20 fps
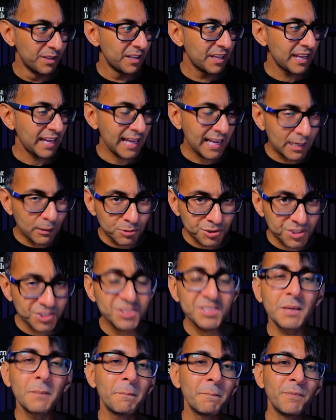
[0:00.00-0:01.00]
How
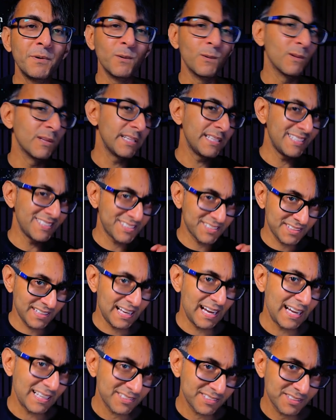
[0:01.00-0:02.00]
simple is
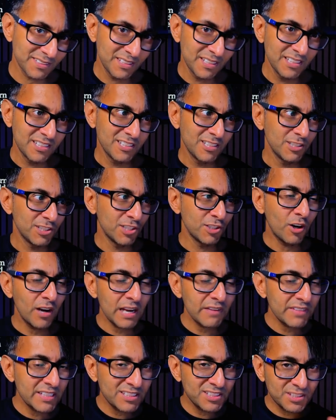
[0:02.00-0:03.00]
that? You're not
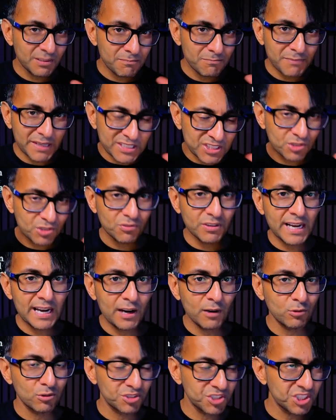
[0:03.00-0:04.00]
having to mess around
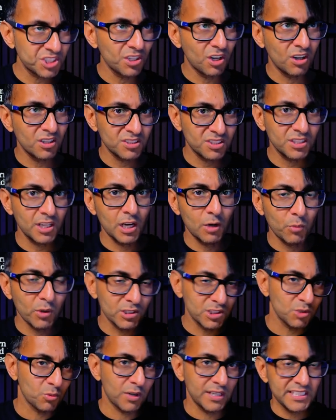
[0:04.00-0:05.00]
or start to go, well,
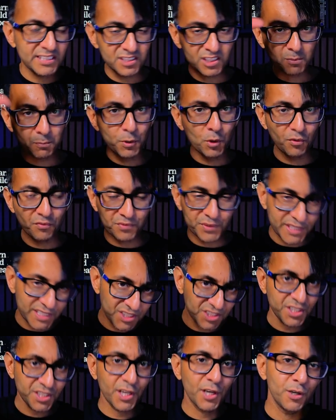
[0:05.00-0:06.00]
do I need to put this
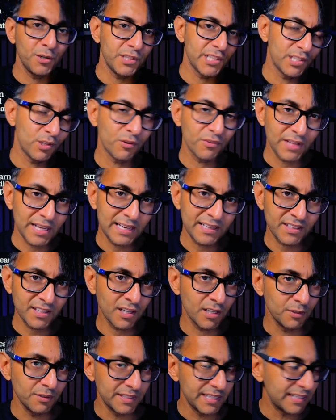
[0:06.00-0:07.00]
code in or that
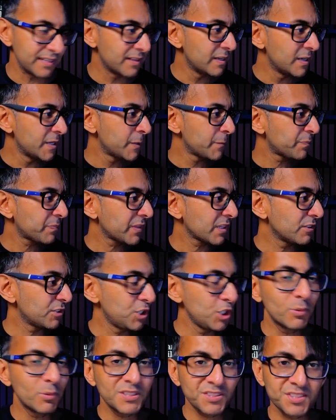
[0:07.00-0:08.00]
code in?
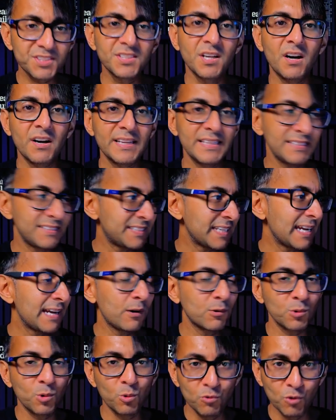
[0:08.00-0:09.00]
You assign
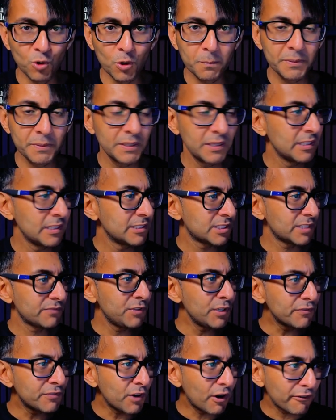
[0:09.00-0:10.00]
down or up. So if
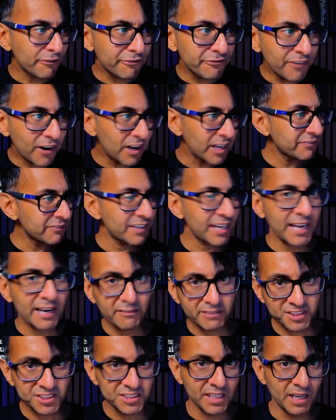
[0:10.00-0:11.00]
you've got 5
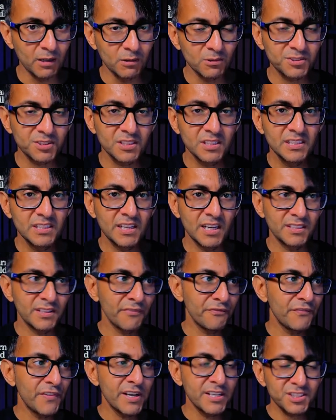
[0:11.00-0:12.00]
carousels and the
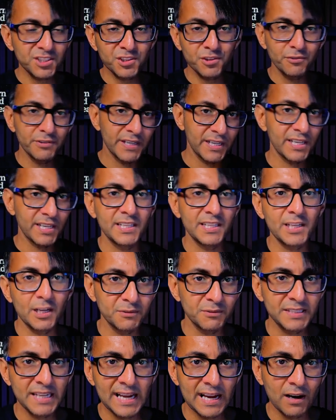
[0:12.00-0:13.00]
first 3 are going to go
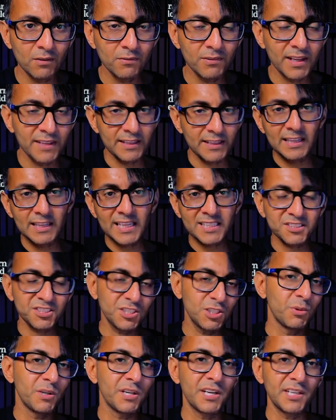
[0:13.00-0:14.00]
down and the last
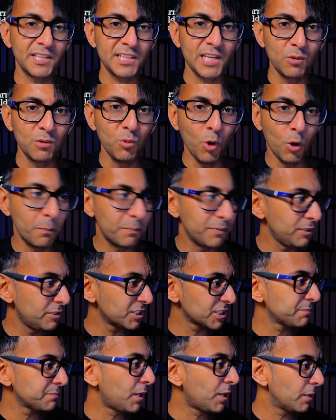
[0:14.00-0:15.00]
2 are going to go up, you
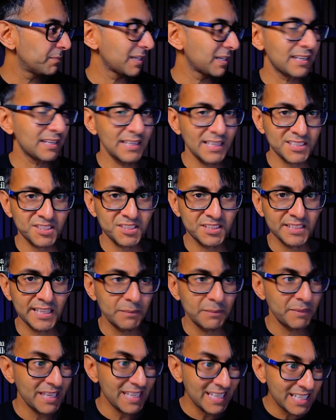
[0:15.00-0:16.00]
just pop the class name
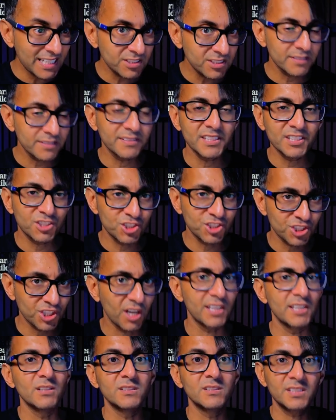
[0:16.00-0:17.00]
into the
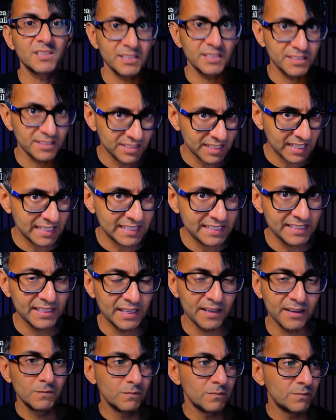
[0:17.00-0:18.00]
child container.
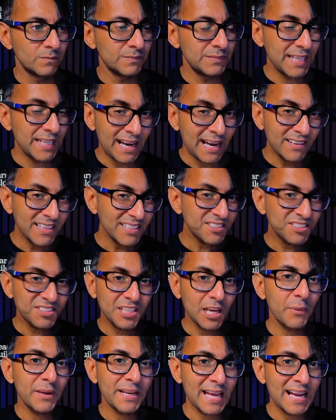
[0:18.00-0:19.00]
Now let's
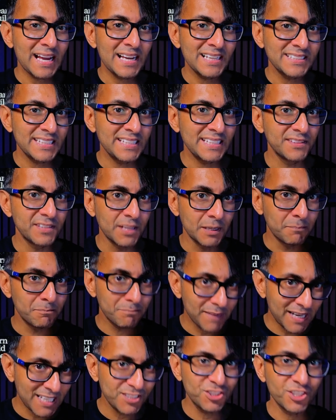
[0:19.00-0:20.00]
go and add in the
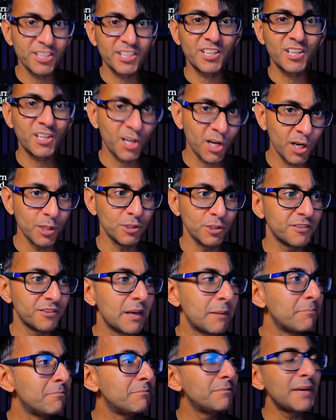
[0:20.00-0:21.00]
magic code
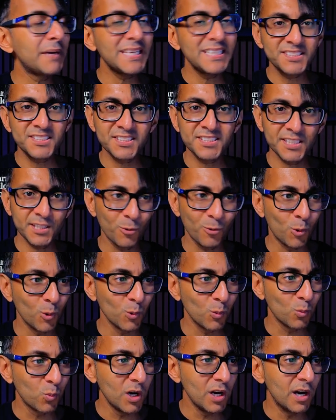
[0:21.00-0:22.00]
that makes it all
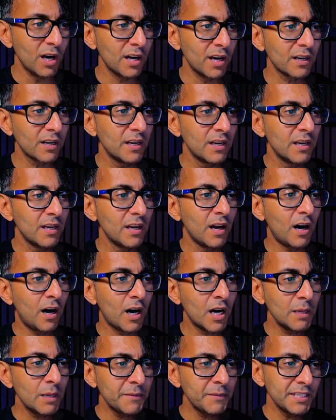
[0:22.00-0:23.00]
work.
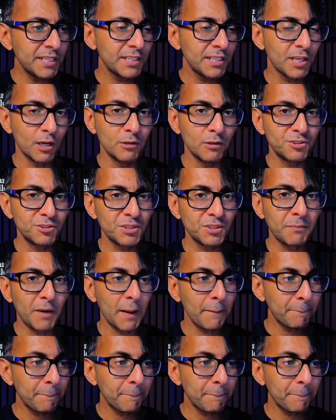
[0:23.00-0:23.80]
I'm going to go to my